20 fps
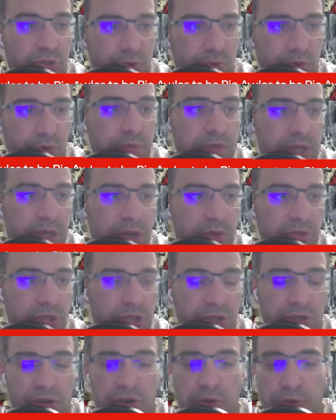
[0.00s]
will be
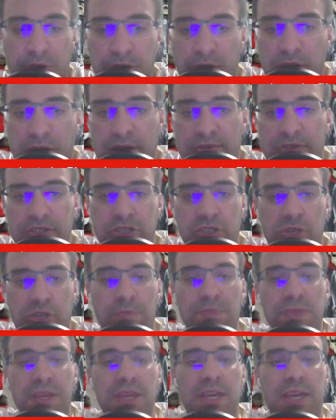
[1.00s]
coaching there at Rio Ave. So
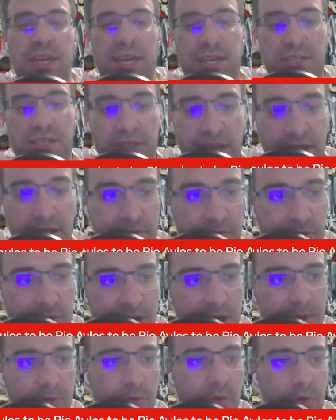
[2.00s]
excited for
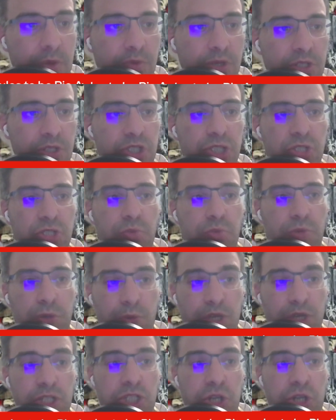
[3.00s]
him. We
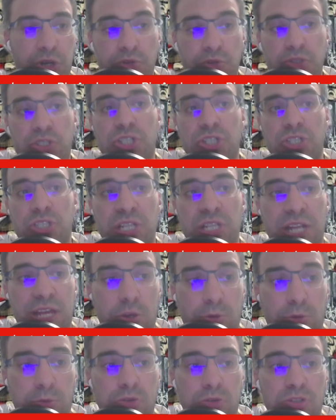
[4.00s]
wish Coach
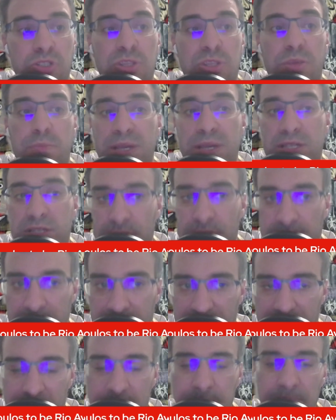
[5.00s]
Sylaidopoulos the best of
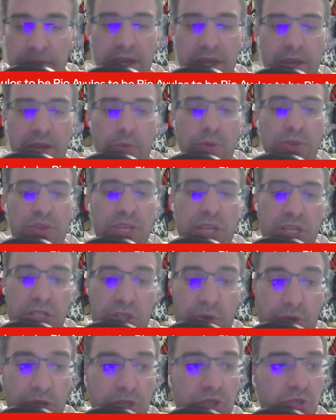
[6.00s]
luck. We think he's
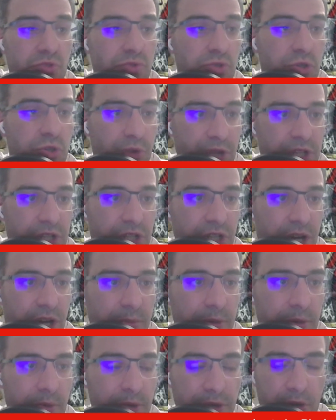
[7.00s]
going to do a great
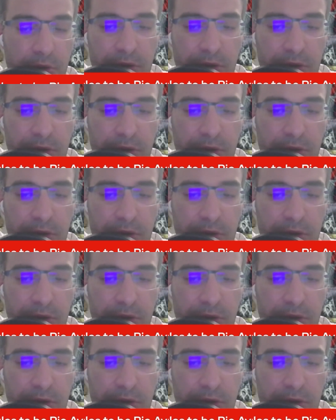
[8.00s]
job at Rio